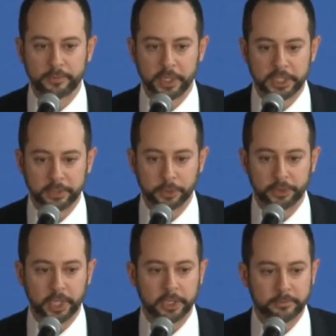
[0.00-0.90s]
very
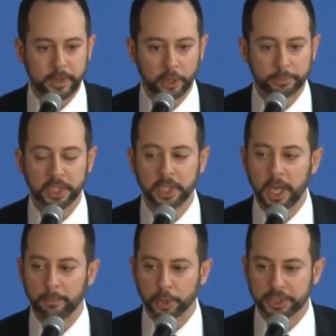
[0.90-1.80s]
different than a developed
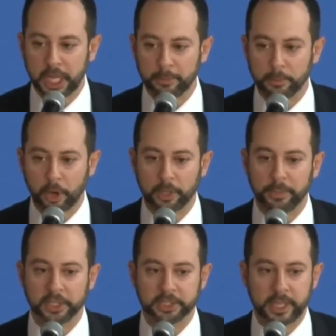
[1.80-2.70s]
and more stable market
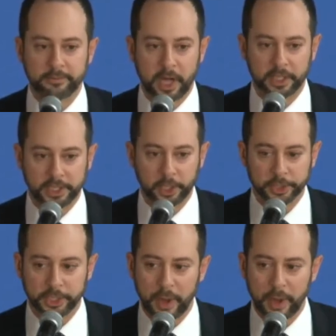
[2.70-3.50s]
because of that volatility.